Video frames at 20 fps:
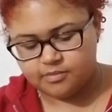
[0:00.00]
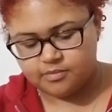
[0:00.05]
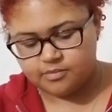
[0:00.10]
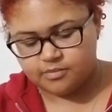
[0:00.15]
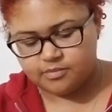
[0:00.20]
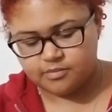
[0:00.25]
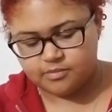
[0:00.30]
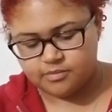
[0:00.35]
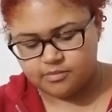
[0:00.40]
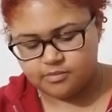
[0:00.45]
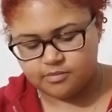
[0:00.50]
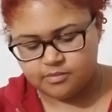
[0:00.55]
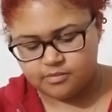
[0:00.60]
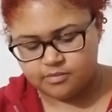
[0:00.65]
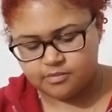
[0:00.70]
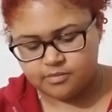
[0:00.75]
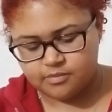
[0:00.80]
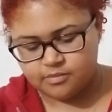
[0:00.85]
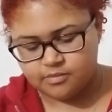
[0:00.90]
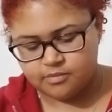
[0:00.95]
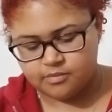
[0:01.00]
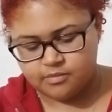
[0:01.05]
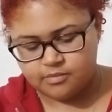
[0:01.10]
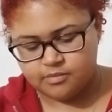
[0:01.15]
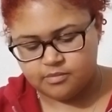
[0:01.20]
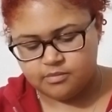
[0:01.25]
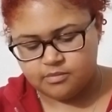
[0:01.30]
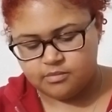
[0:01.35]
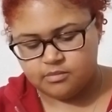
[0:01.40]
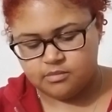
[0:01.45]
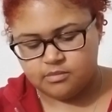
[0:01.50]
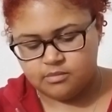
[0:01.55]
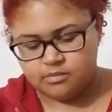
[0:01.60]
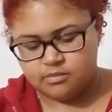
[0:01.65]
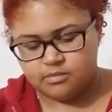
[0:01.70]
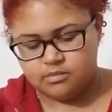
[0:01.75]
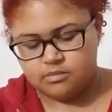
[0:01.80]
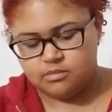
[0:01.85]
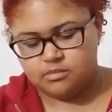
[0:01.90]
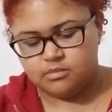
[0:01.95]

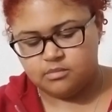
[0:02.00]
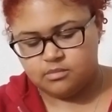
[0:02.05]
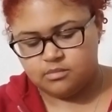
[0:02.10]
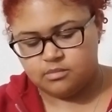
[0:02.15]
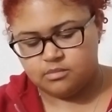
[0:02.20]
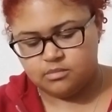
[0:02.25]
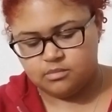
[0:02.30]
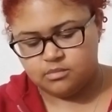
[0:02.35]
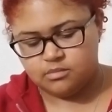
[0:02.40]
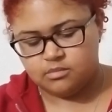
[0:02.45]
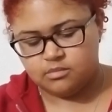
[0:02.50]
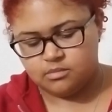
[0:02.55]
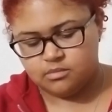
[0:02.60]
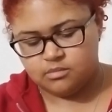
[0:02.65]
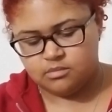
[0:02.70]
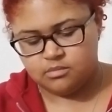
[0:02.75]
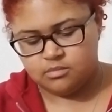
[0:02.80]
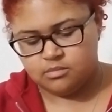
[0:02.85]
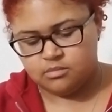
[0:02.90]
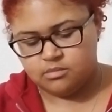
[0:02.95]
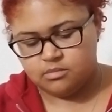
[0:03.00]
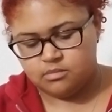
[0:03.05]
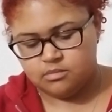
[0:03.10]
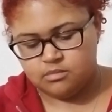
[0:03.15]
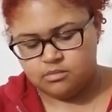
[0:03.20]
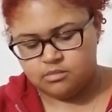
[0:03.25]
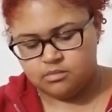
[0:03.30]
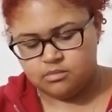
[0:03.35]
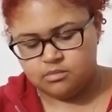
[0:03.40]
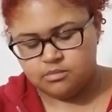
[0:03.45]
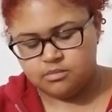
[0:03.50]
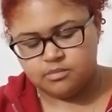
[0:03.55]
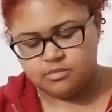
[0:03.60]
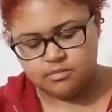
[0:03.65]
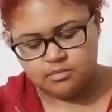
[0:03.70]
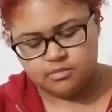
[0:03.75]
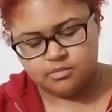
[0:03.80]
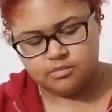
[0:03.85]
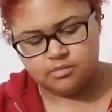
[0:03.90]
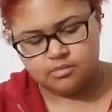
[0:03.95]

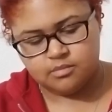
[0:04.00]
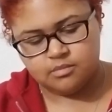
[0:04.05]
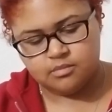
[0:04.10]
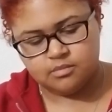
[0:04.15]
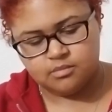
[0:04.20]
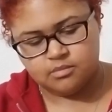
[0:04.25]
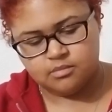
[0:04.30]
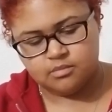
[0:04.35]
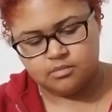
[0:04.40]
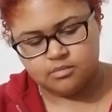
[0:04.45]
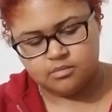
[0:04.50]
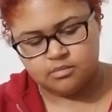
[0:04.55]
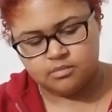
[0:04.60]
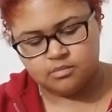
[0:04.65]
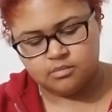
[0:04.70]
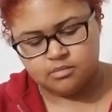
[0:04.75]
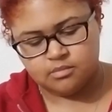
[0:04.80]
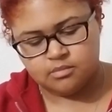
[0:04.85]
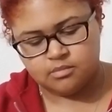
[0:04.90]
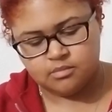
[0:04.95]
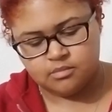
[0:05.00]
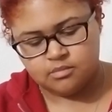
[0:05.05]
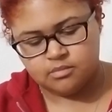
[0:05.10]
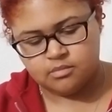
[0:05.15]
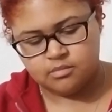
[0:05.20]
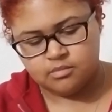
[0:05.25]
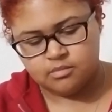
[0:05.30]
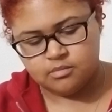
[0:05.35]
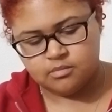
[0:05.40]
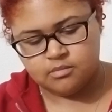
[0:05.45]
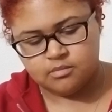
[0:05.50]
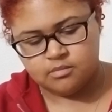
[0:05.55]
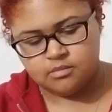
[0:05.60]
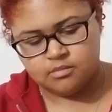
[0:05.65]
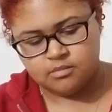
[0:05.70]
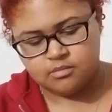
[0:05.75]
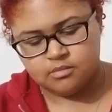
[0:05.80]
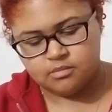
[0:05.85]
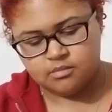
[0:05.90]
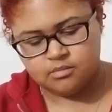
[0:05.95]

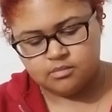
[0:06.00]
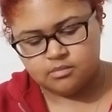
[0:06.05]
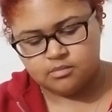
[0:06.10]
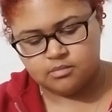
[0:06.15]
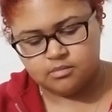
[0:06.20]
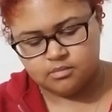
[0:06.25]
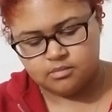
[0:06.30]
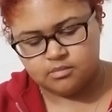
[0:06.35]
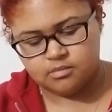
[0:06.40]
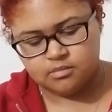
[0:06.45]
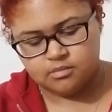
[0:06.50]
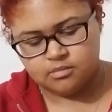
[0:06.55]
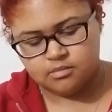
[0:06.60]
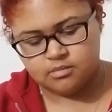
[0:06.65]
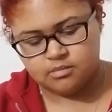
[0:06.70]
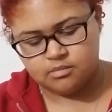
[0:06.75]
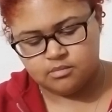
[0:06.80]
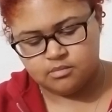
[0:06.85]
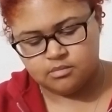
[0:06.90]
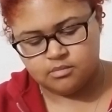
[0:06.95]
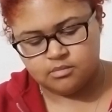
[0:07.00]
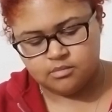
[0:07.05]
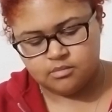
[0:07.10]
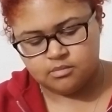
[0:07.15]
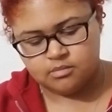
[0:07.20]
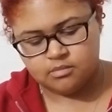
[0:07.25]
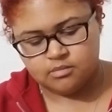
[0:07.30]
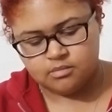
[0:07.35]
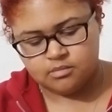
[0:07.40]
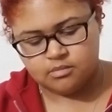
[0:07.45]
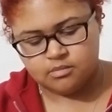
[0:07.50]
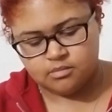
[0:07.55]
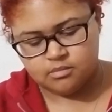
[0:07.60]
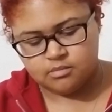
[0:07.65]
Nothing is said.